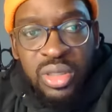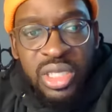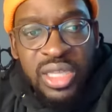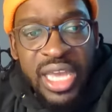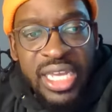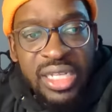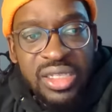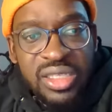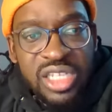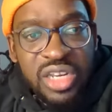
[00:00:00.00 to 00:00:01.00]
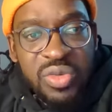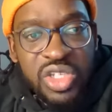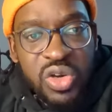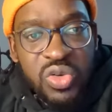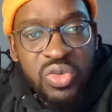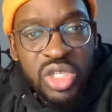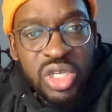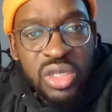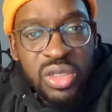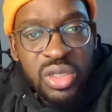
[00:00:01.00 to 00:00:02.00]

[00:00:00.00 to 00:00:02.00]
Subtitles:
In that England series, Holder